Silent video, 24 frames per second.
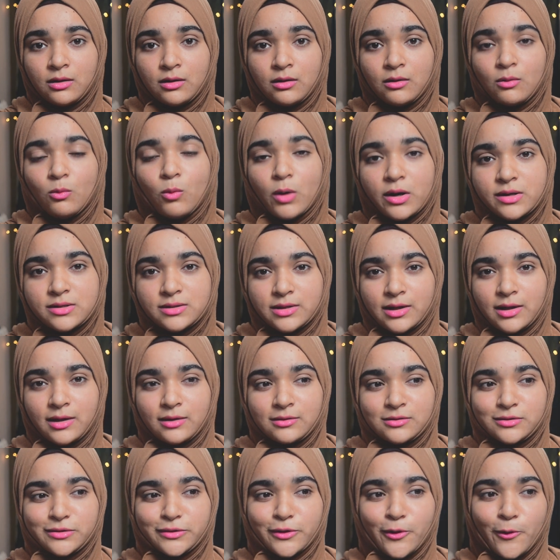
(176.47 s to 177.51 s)
one day.
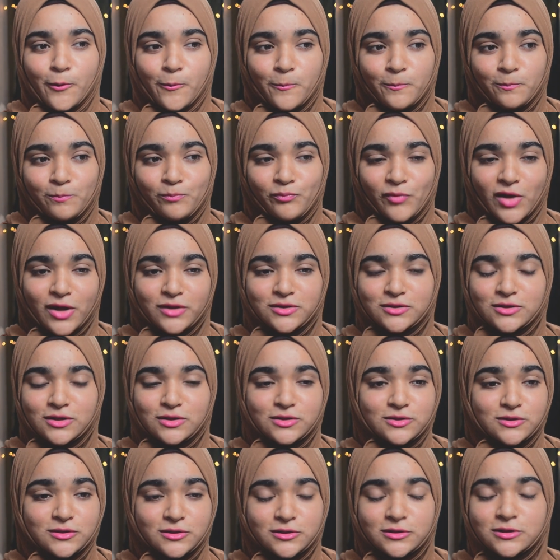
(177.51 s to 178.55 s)
So it's
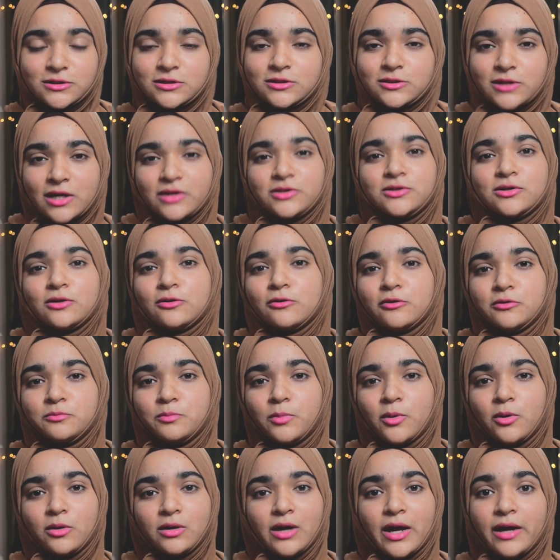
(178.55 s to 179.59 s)
such a good
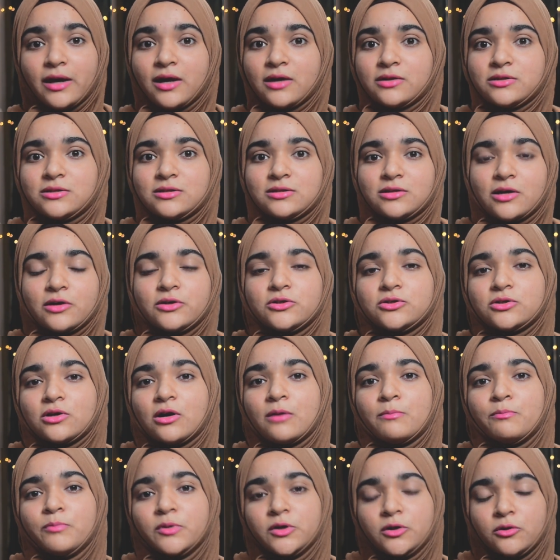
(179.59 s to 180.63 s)
book. Like, it's such a
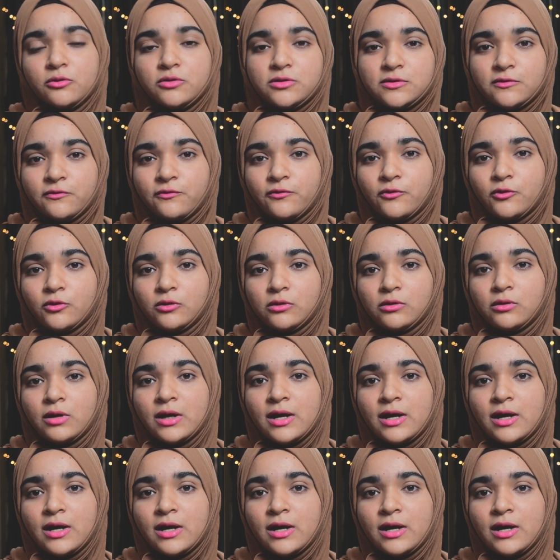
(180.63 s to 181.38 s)
beautiful